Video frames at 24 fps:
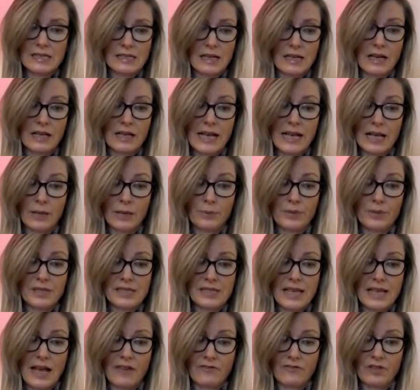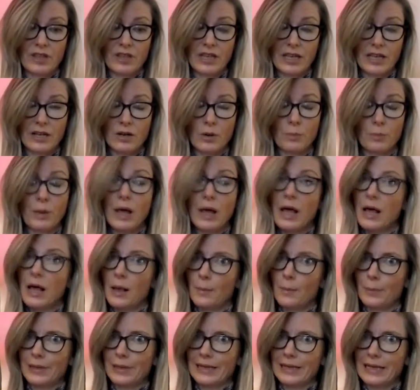and help her set everything up,
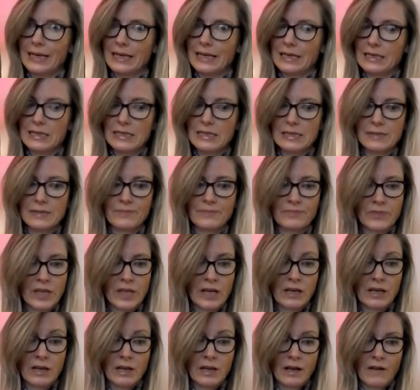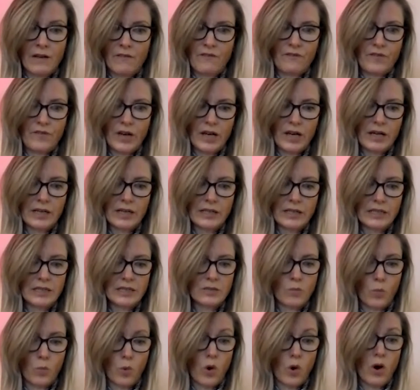please.
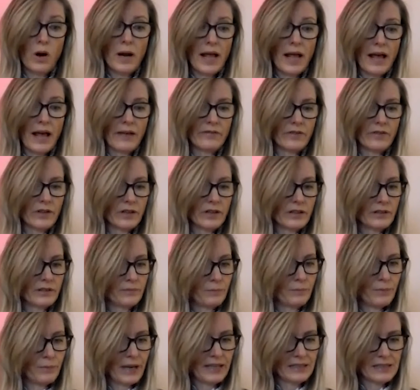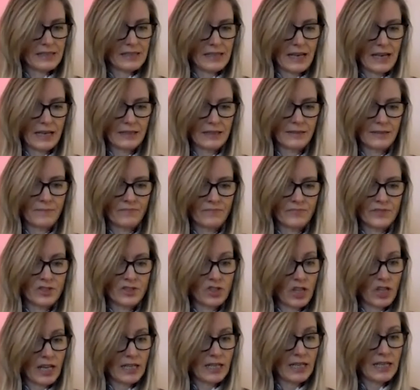Fine, whatever, Ben said.
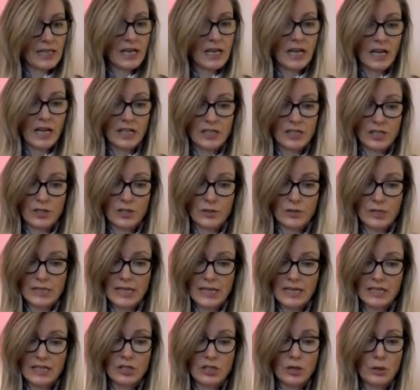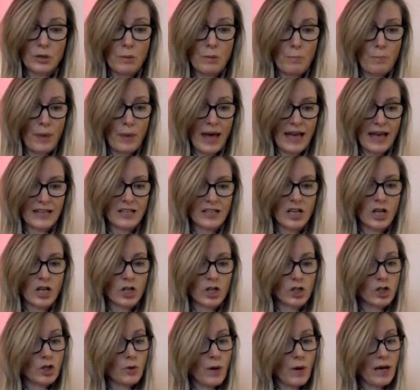Janie, as soon as that's done, bed.
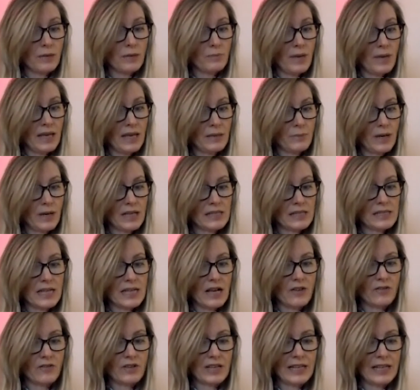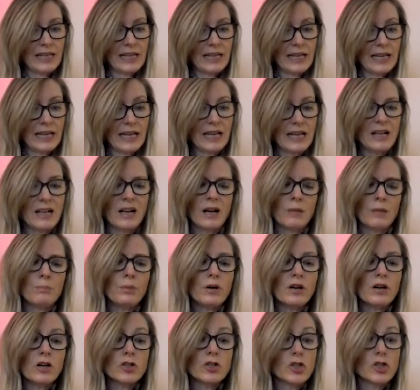Do I make myself clear?
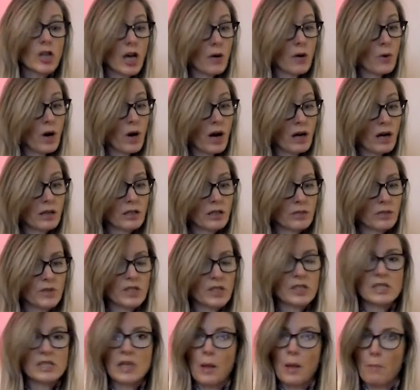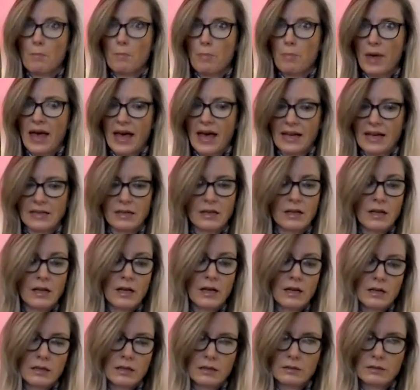But no arguments, bed.
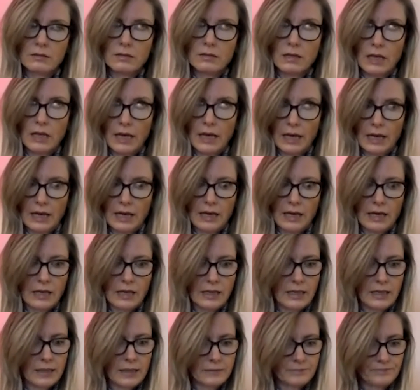Okay.